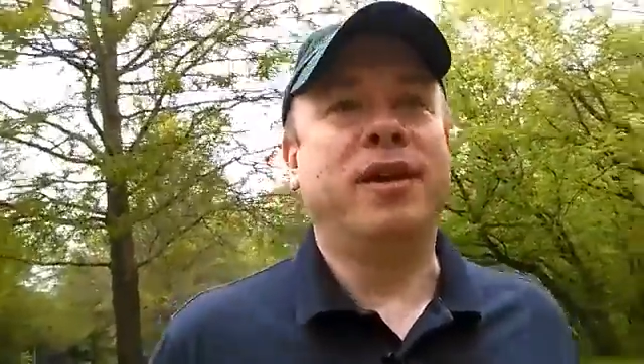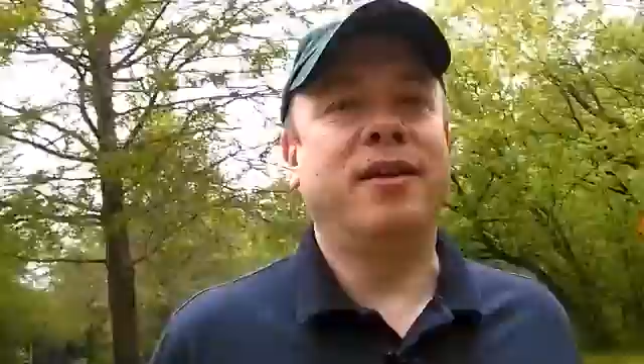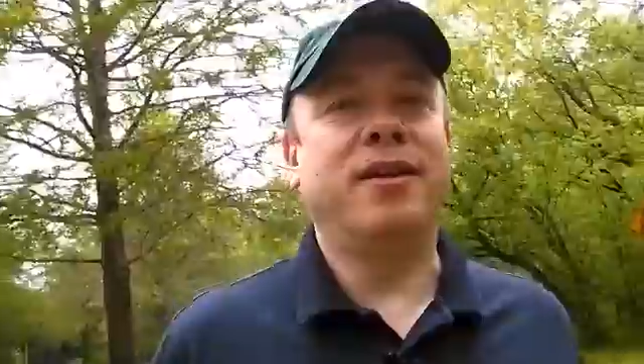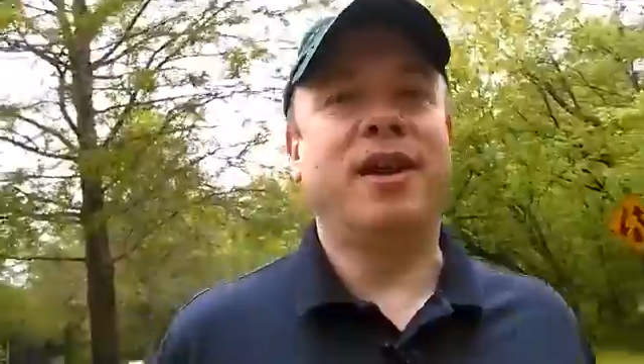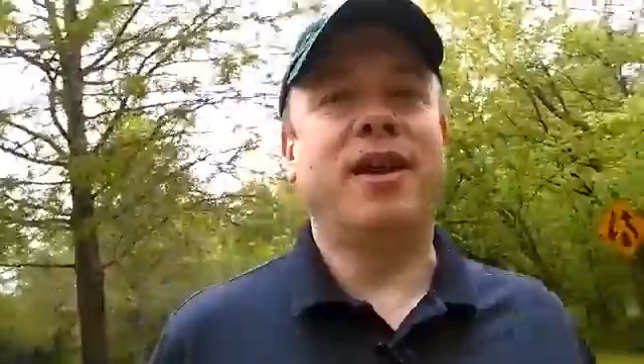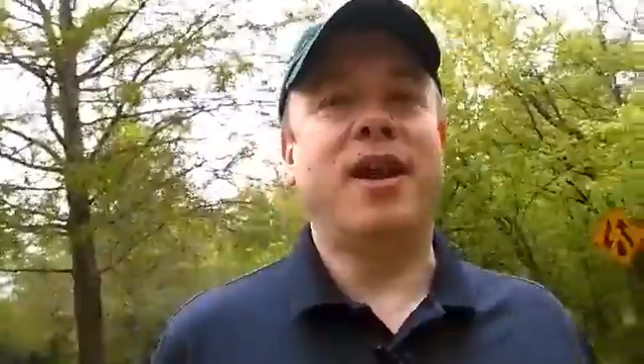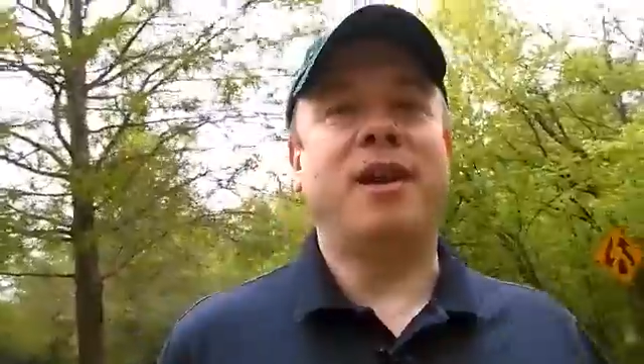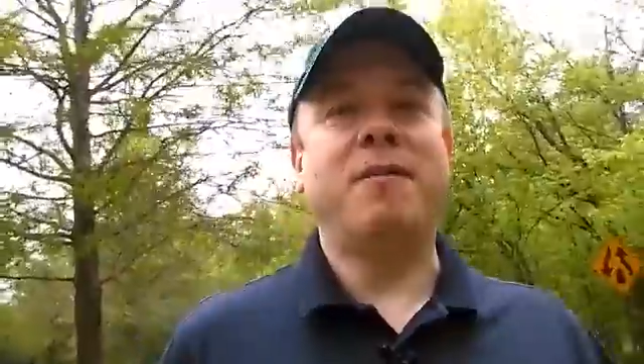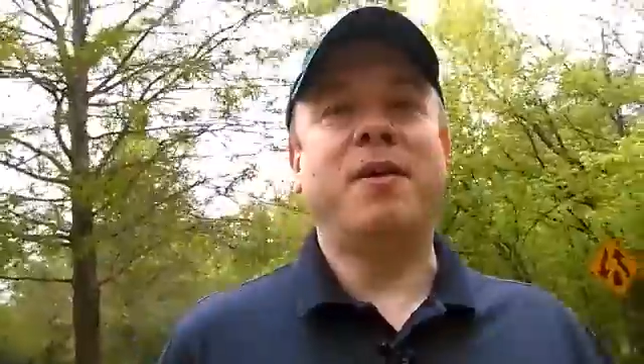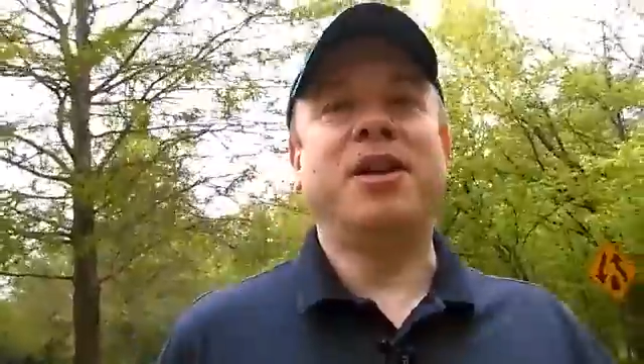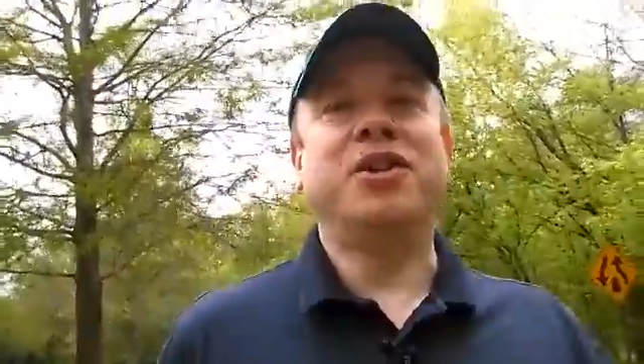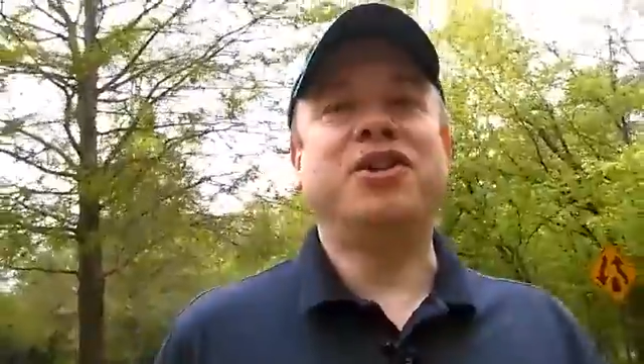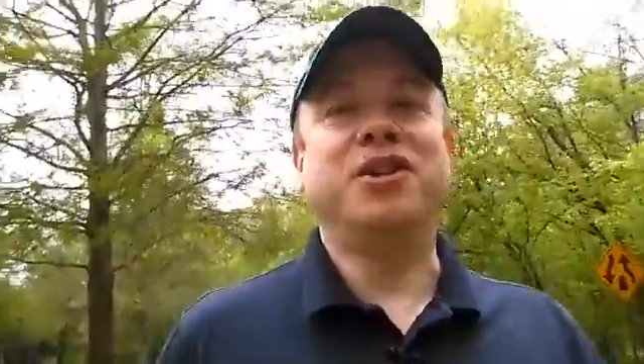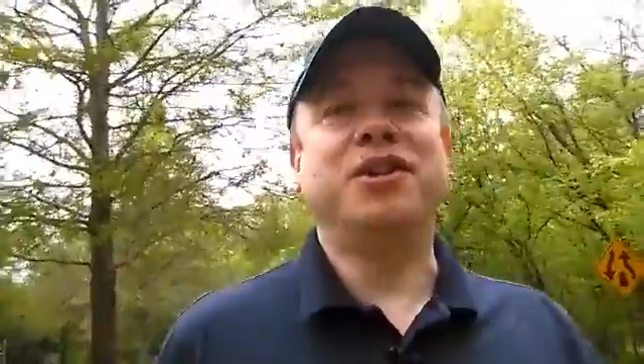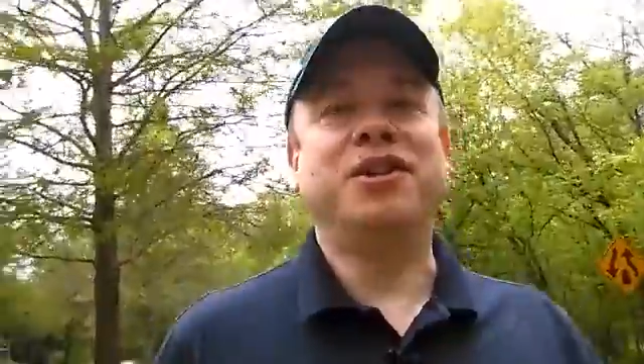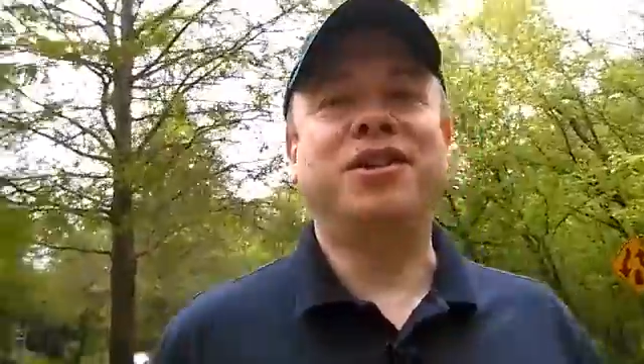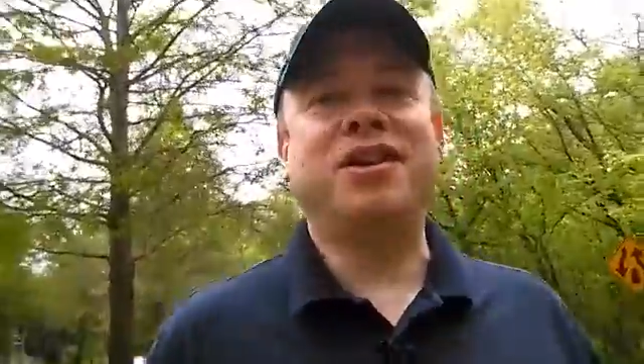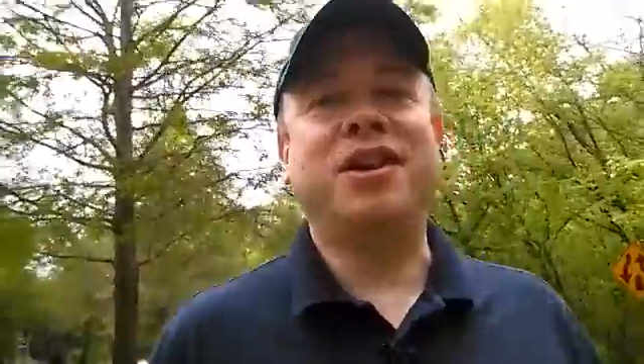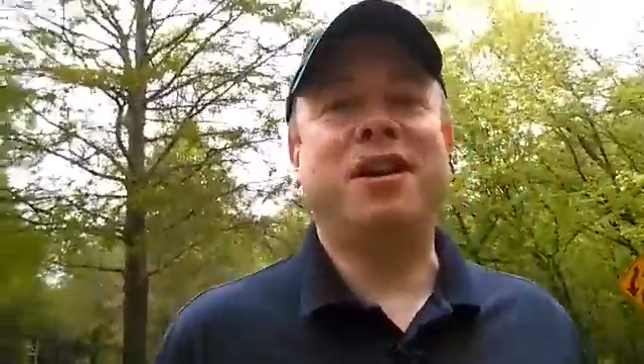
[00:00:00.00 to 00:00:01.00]
that I
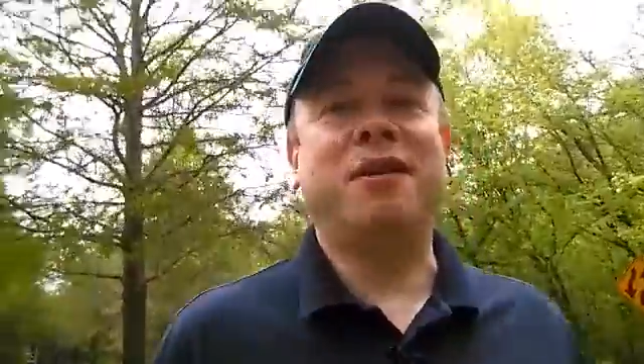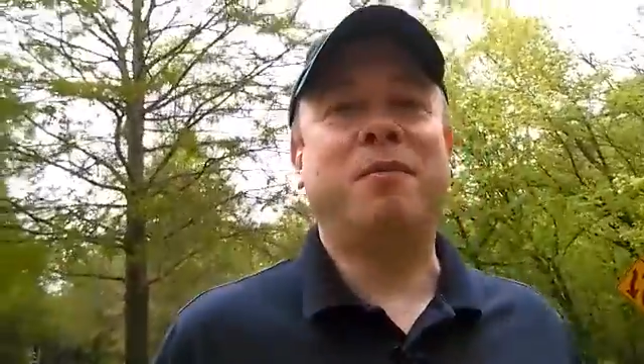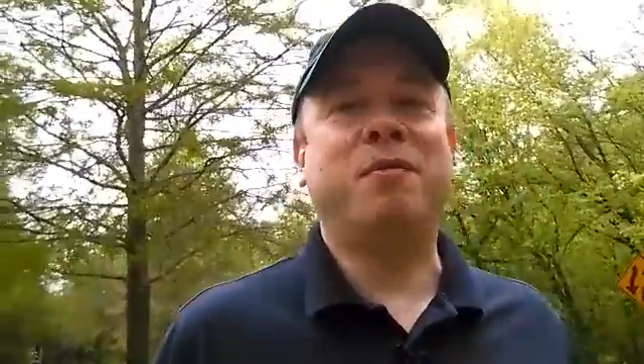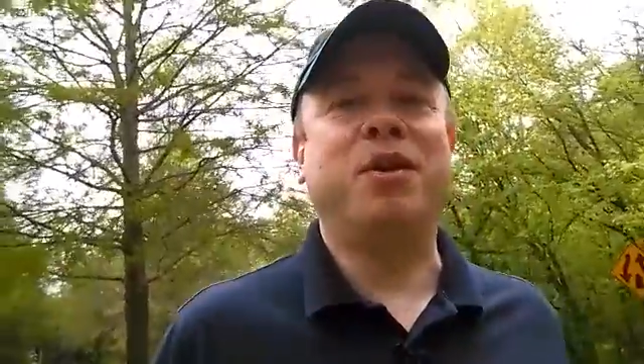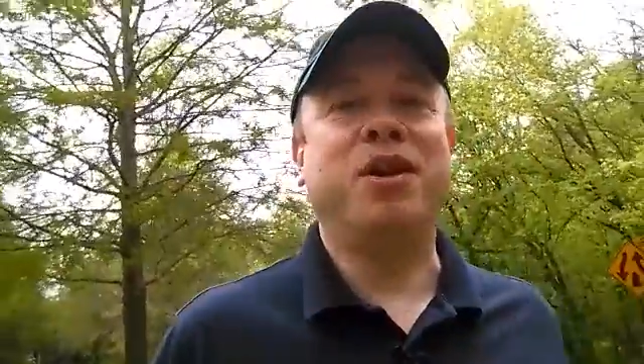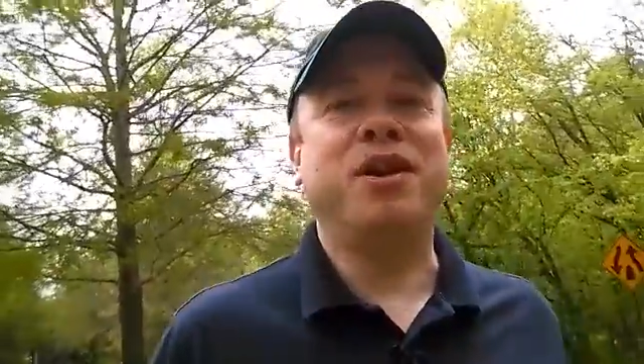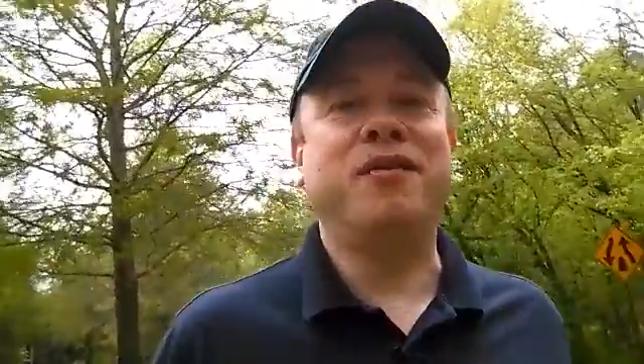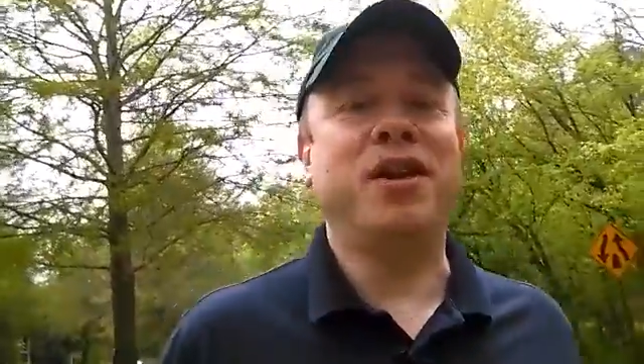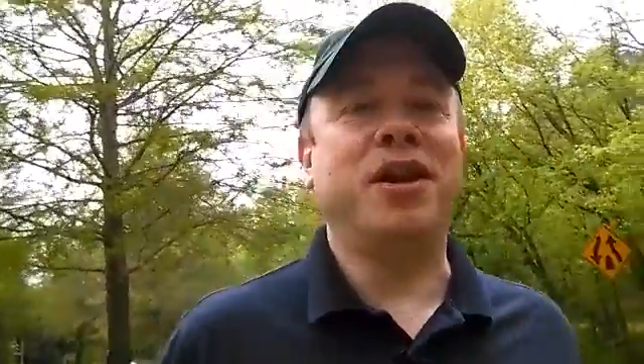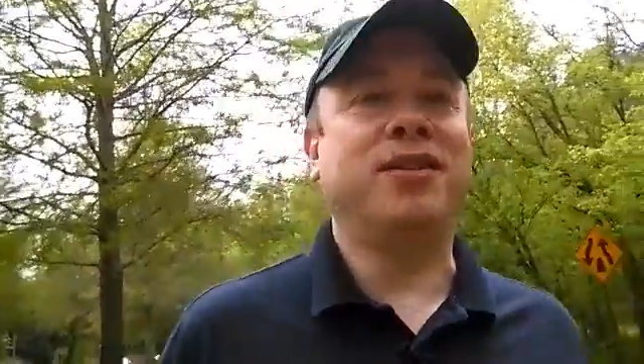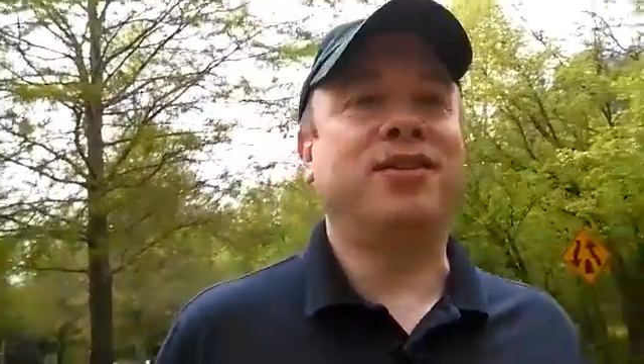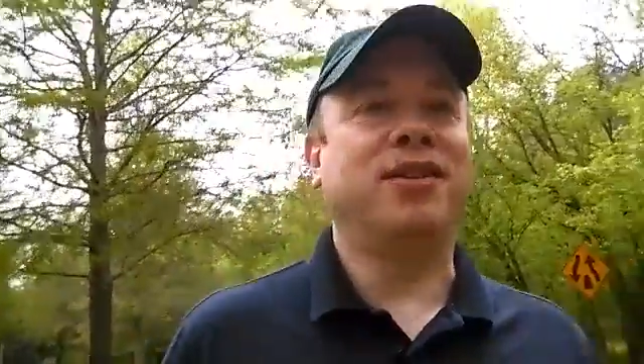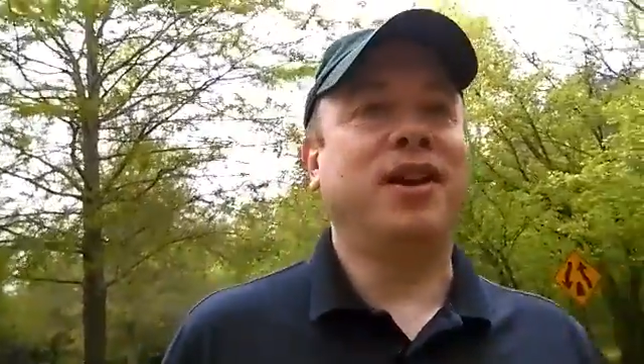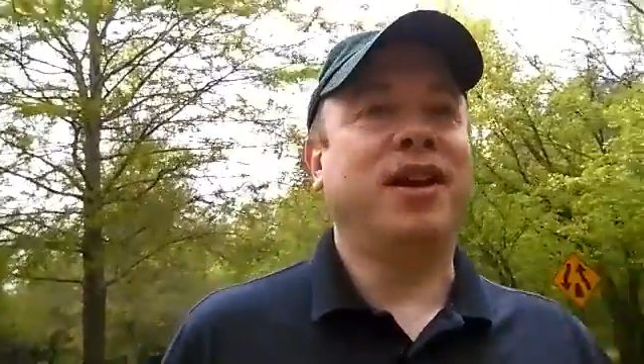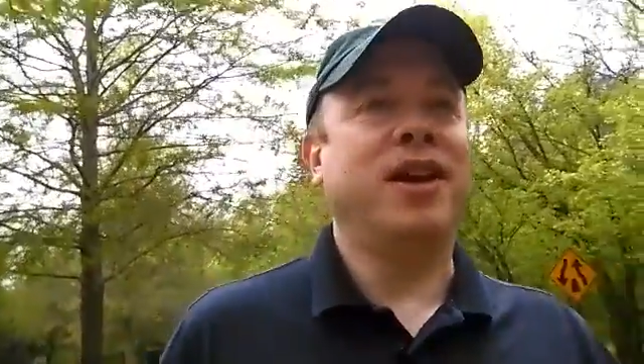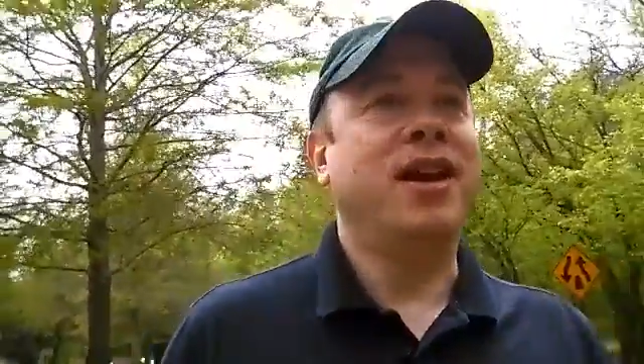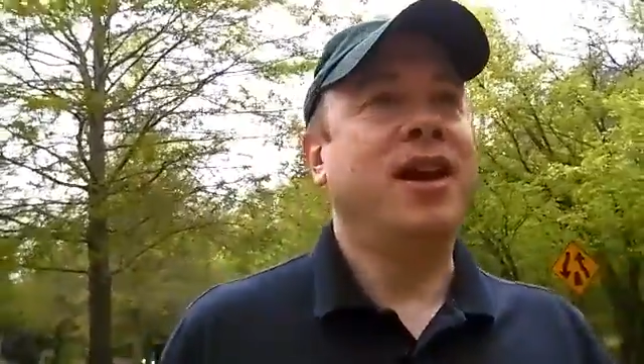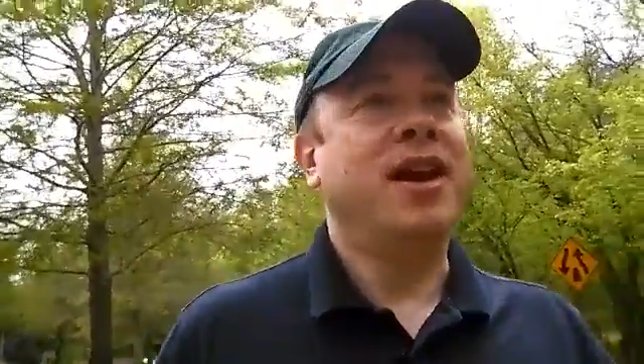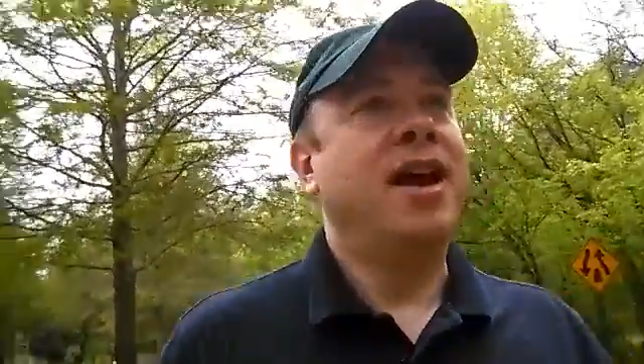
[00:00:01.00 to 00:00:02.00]
mentioned
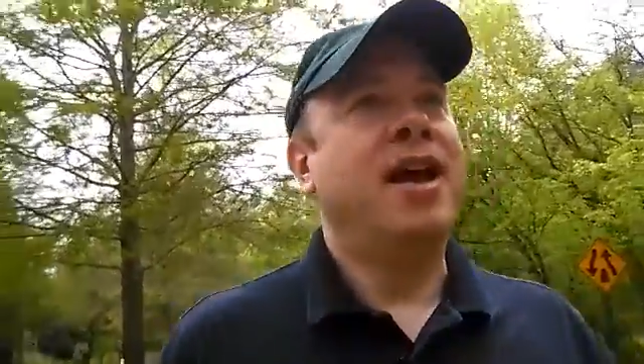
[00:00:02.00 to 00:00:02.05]
previously.